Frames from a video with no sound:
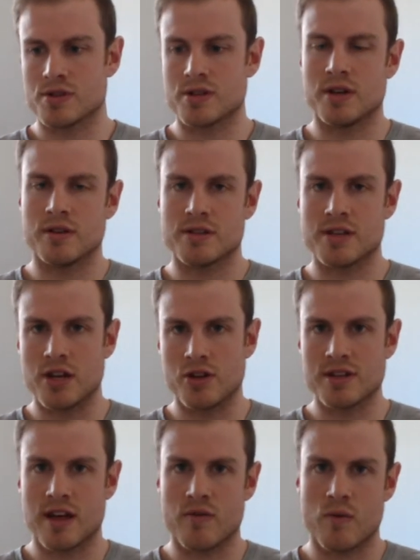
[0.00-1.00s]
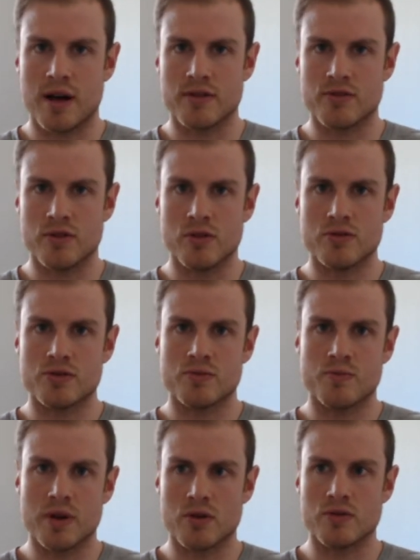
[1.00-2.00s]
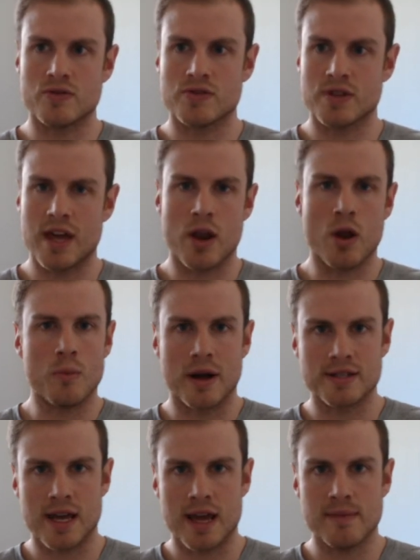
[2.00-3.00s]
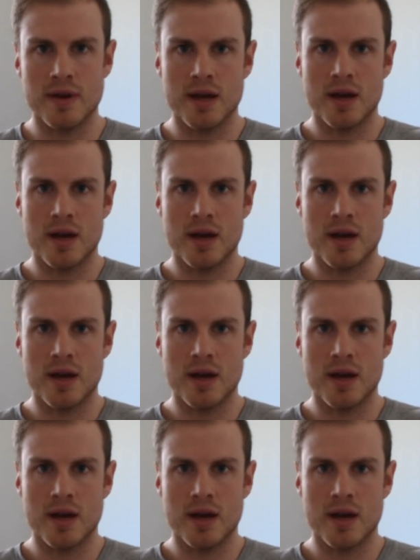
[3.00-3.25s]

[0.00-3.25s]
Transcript: to see New South Wales lose because they're not my team.